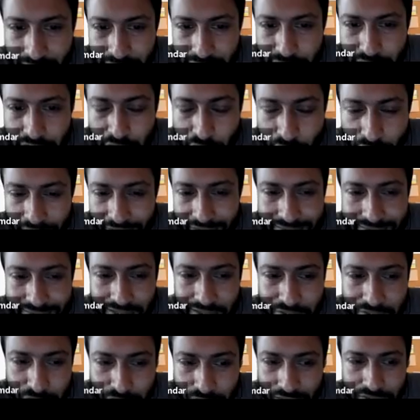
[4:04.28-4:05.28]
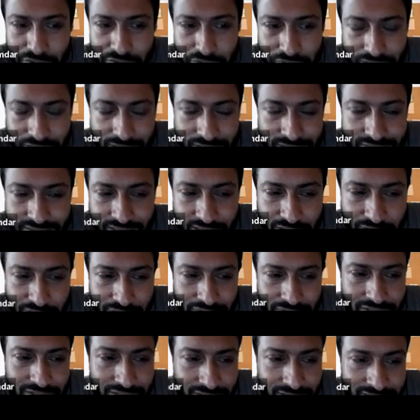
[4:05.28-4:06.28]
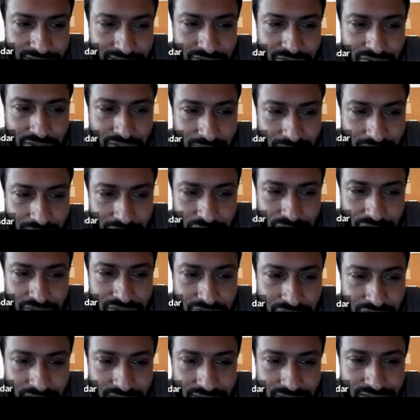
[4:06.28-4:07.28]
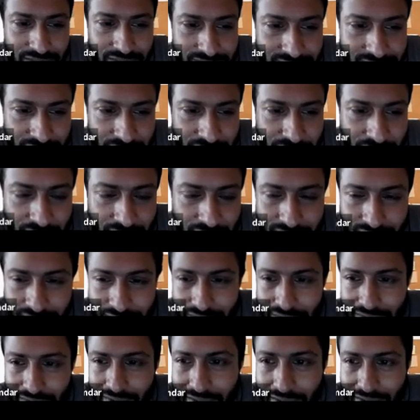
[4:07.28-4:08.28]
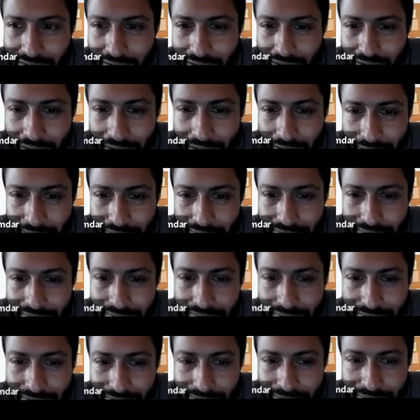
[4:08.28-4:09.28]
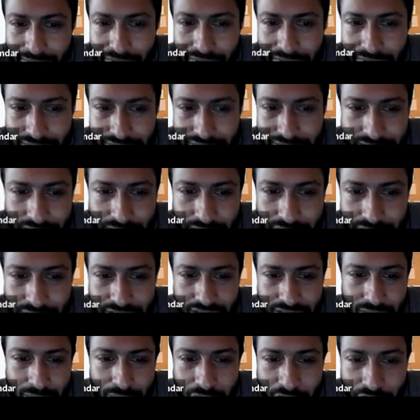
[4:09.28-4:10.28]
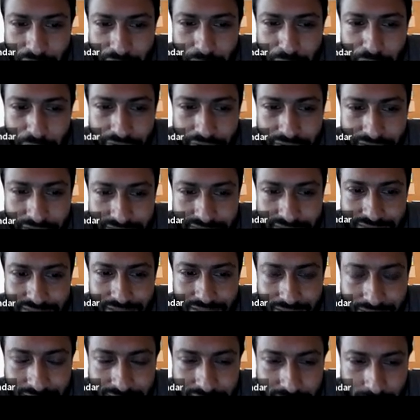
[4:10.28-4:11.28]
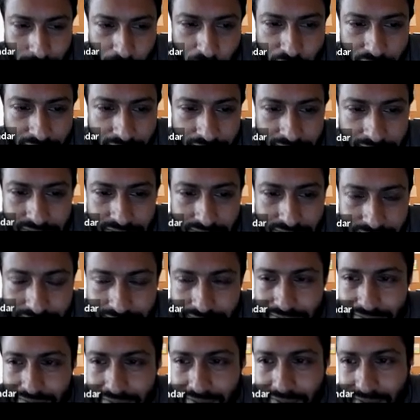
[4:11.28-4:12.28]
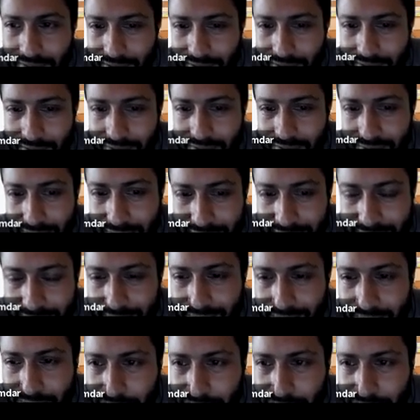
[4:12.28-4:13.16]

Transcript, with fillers: So we know x and y, so we can check whether x square plus y square is less than one. And uh, we'll just count the number of points small n uh, such that